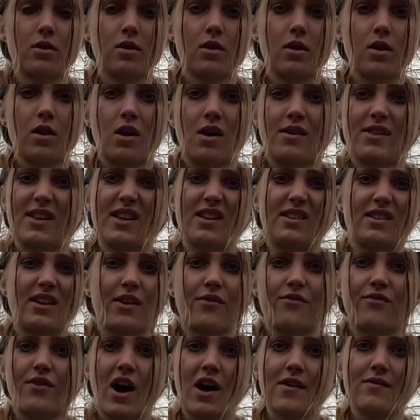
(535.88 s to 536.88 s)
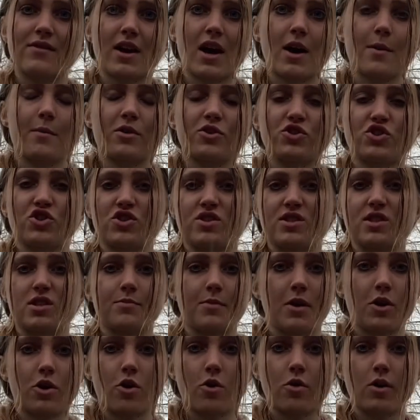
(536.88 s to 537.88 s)
and then at like 5 a.m. I just did my
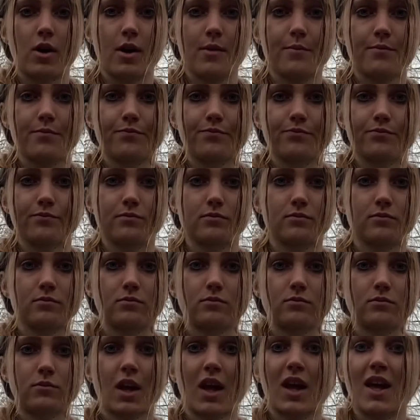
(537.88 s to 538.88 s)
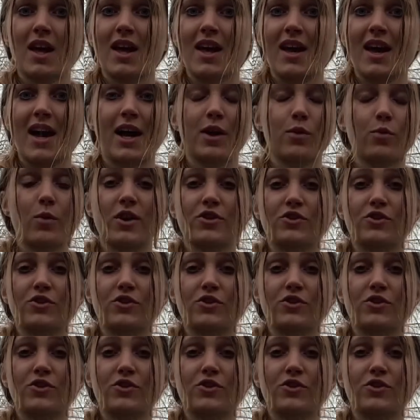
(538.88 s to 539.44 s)
yoga and went to